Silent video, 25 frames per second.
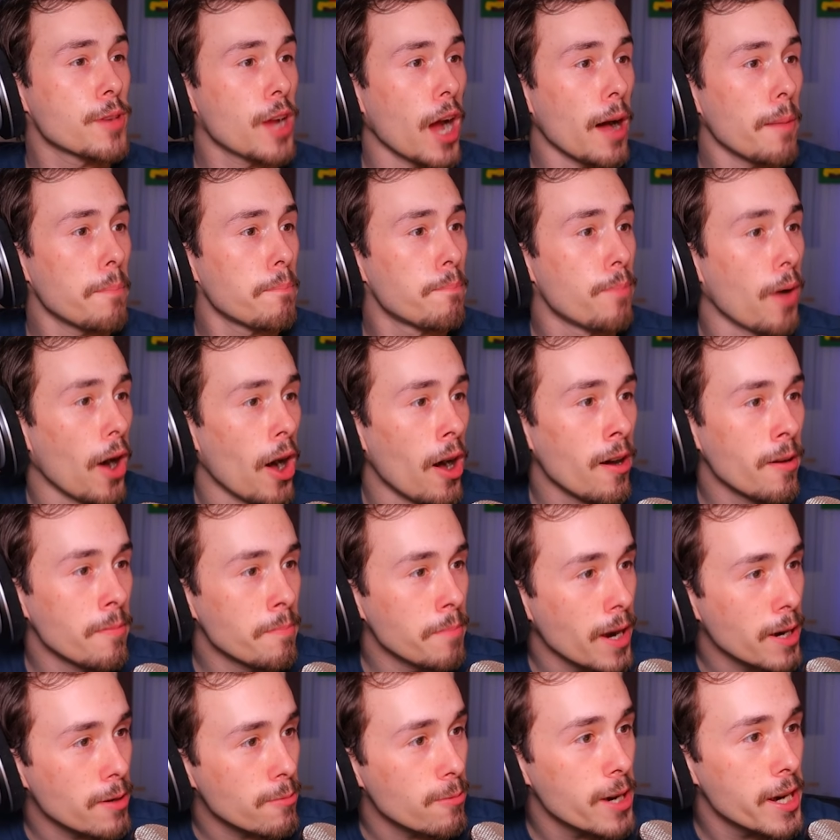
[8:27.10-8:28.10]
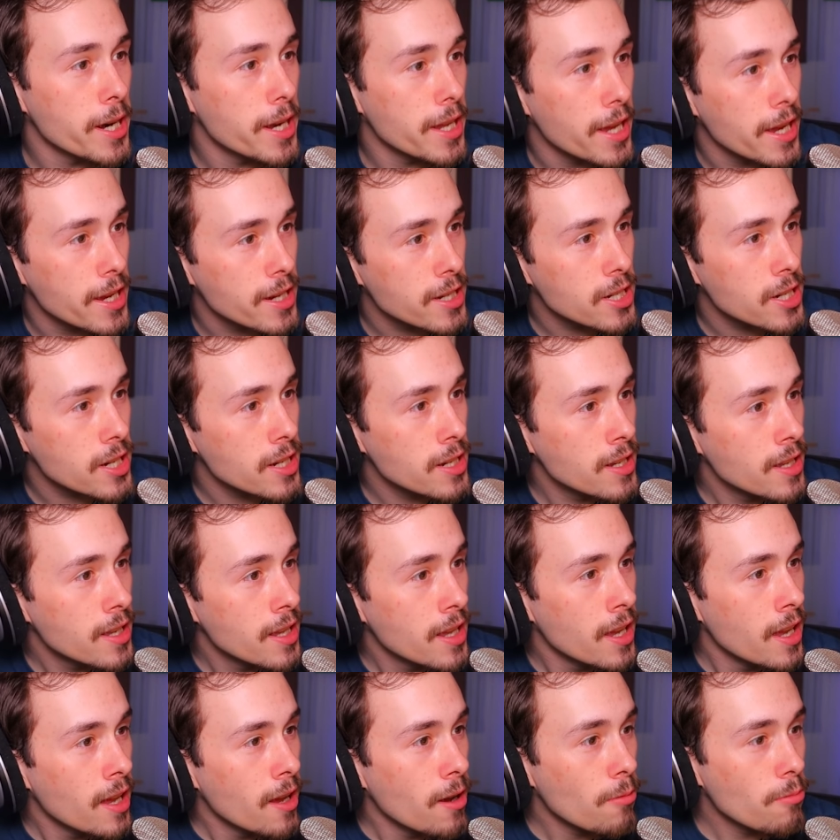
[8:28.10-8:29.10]
got bombed by radiation?
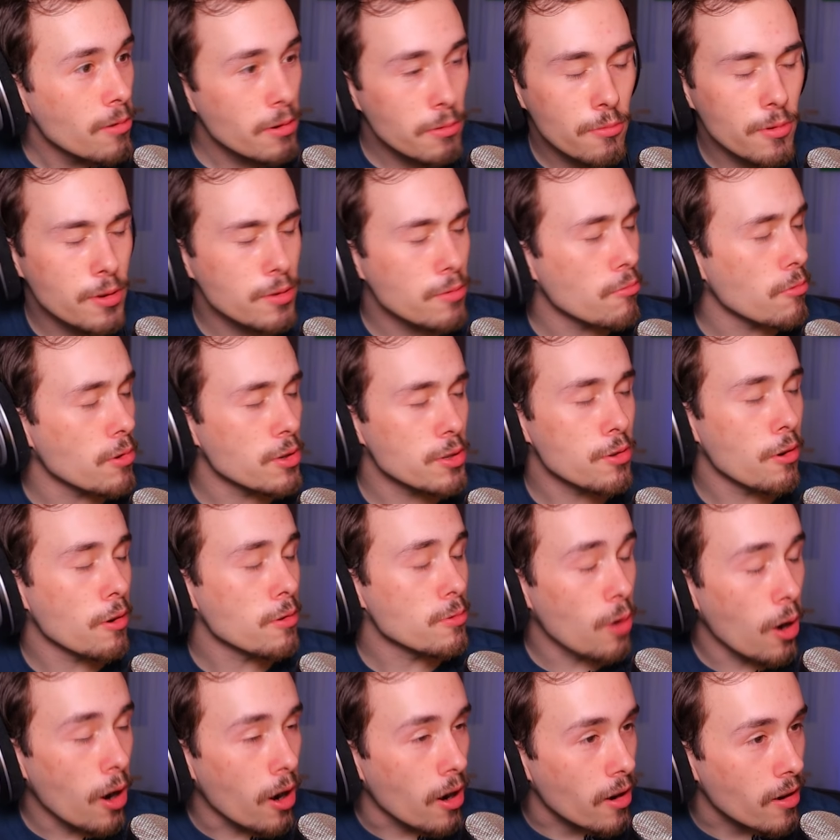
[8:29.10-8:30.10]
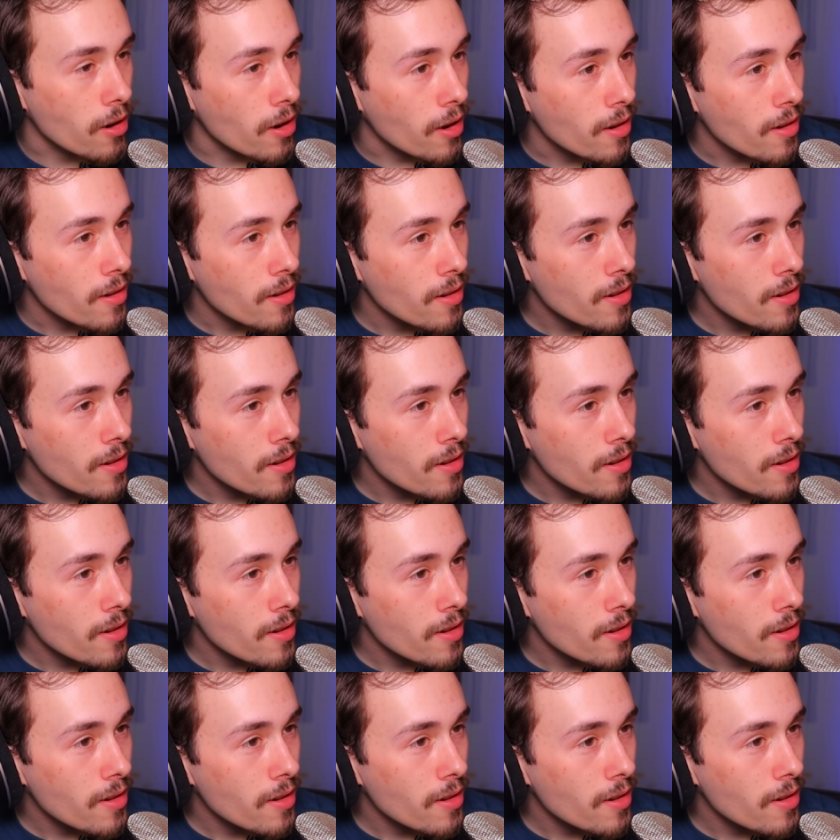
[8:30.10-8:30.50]
What what what is wrong?